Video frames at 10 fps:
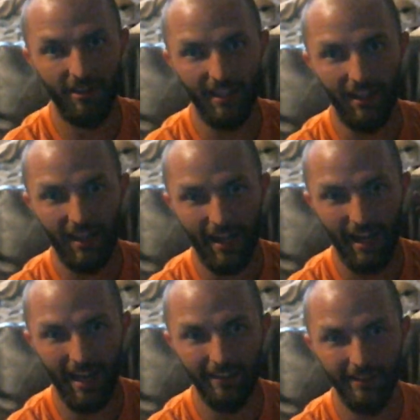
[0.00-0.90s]

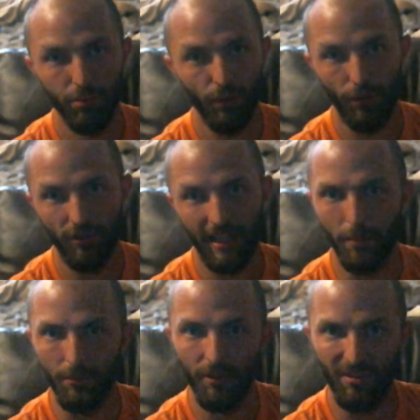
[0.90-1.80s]
highly programmed to
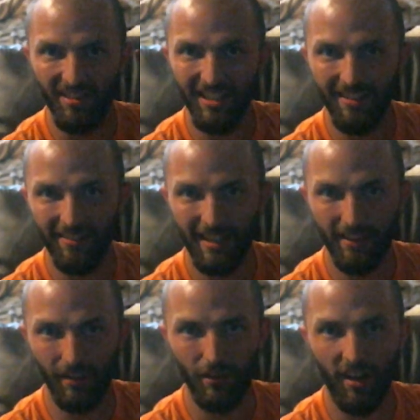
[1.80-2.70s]
think that the
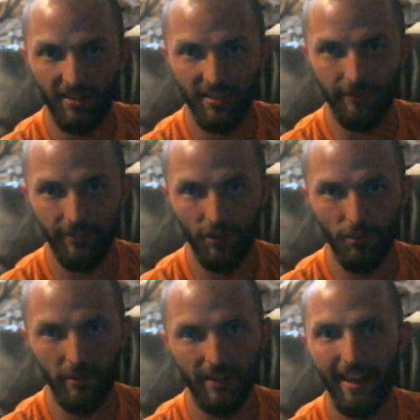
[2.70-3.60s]
loss of human
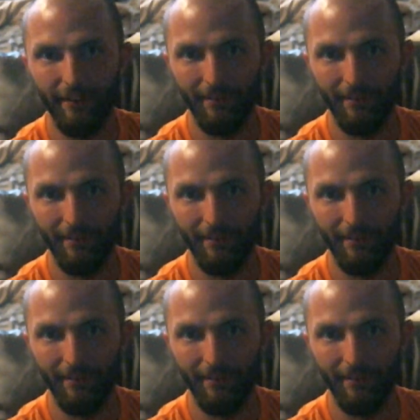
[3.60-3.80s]
life